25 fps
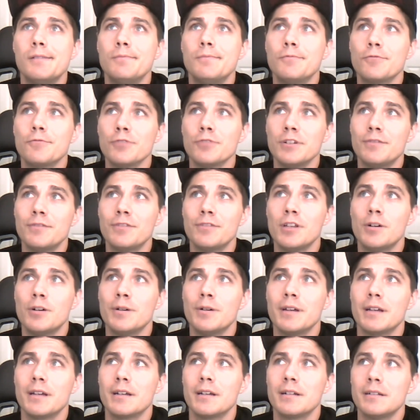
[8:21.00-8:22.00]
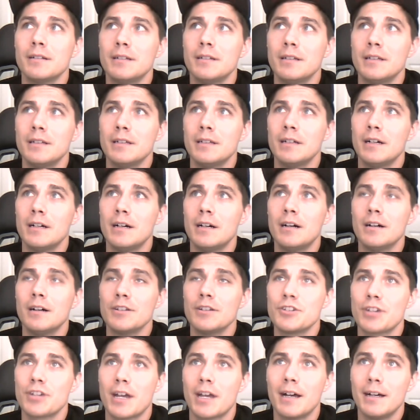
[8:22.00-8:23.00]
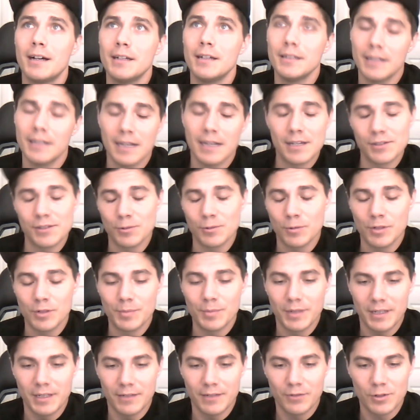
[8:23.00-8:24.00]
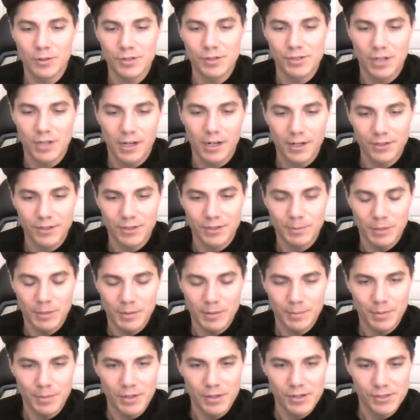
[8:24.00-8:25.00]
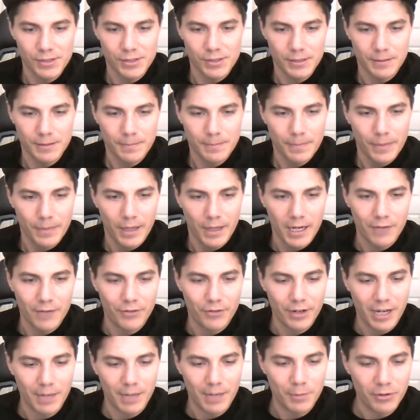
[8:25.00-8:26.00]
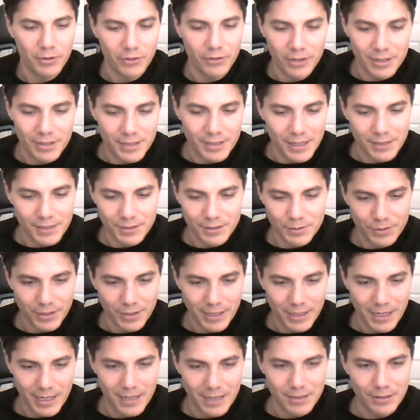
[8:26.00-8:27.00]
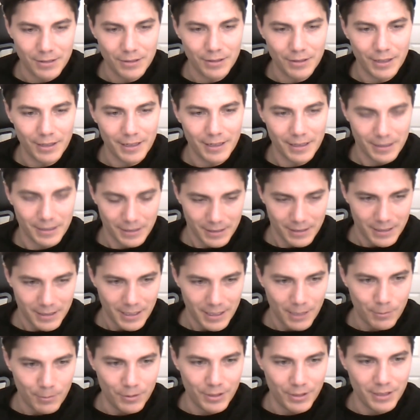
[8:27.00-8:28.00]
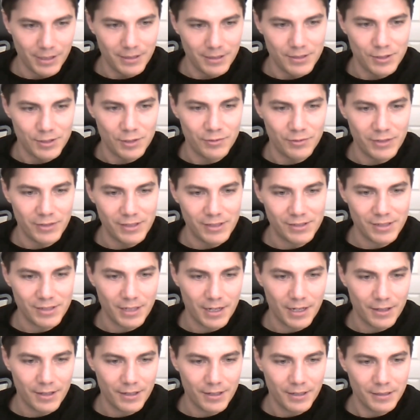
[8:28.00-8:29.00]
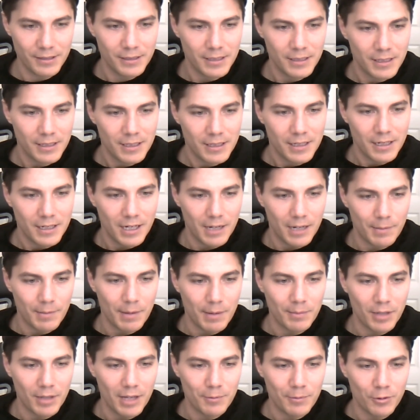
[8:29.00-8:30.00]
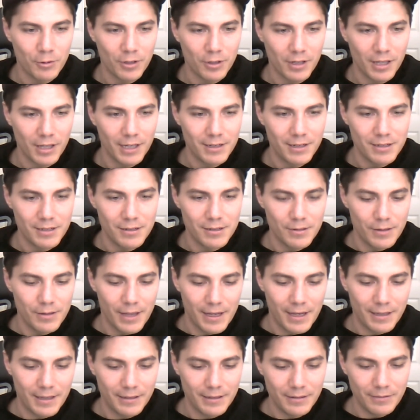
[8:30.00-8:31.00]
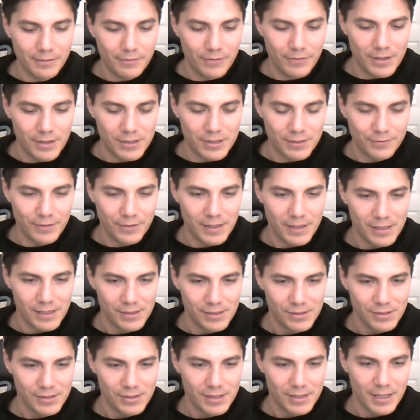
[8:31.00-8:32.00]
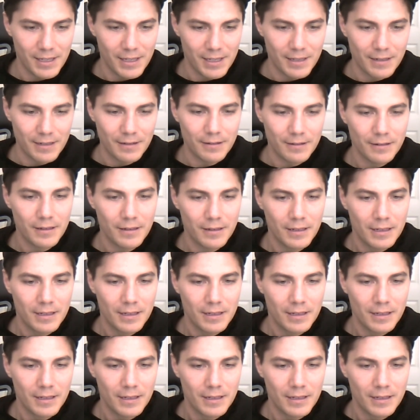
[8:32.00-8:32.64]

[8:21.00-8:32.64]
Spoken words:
free flowing on chat as it would be if you're just talking to someone in person. Like if I came over to your desk and was like, hey dude, like can we look at these UVs together? I'm a lot more inclined to do that face to face than